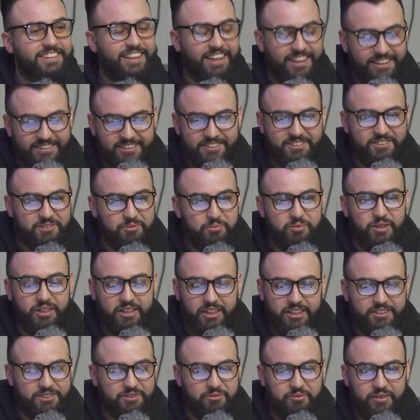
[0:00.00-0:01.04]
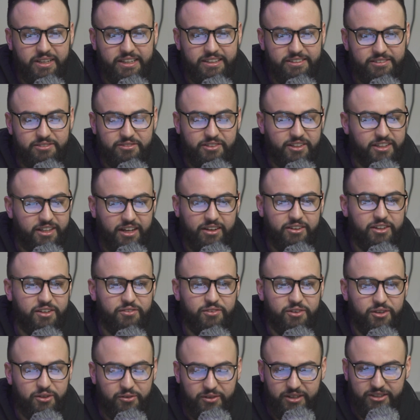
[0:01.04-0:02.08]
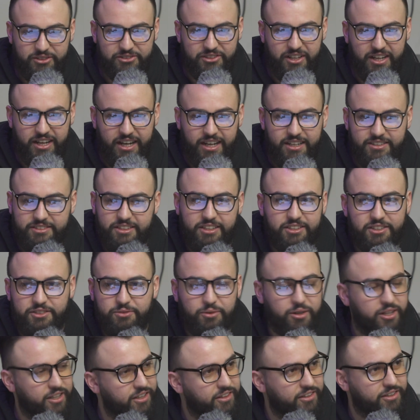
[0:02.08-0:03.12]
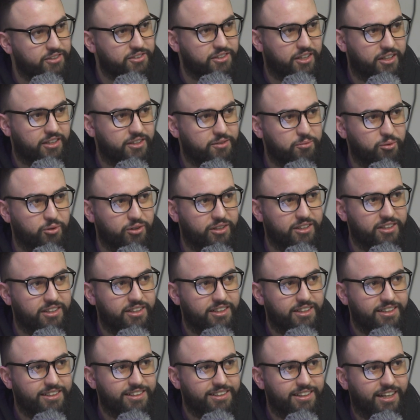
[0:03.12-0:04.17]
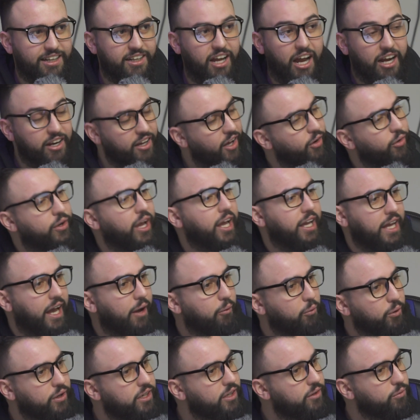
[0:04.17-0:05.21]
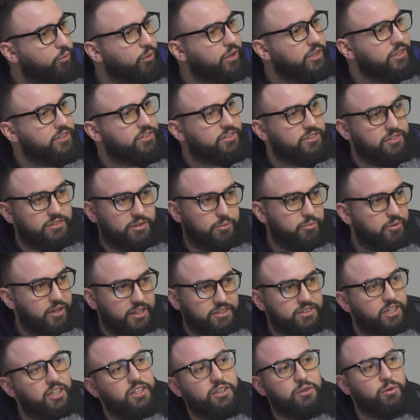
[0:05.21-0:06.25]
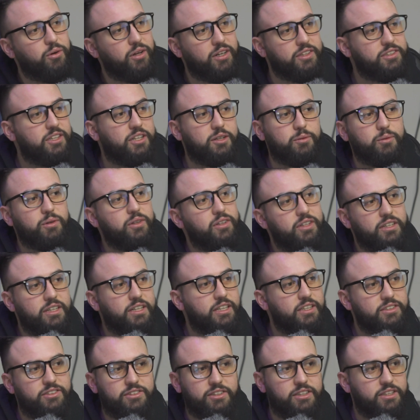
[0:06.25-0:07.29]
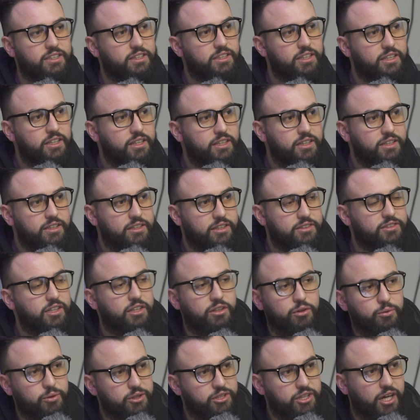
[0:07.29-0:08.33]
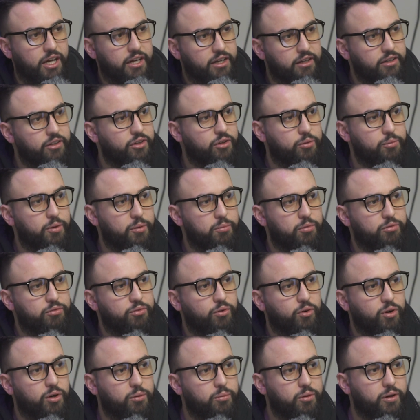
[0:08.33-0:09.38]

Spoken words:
yeah, this has been awesome, man. Fuck, I don't even know what else to ask. I just want to hear you talk more. Okay, yeah. What is some things that you want to talk about in case like, because I know we chatted a little bit before,